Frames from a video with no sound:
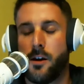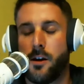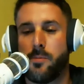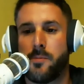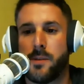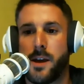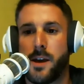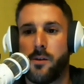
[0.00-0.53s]

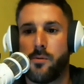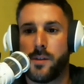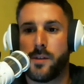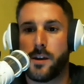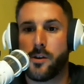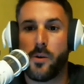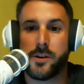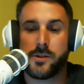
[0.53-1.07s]
helping me out with
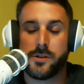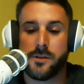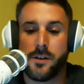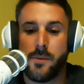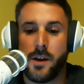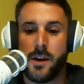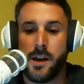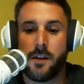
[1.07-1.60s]
any questions
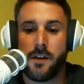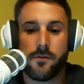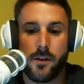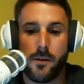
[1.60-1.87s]
I might have?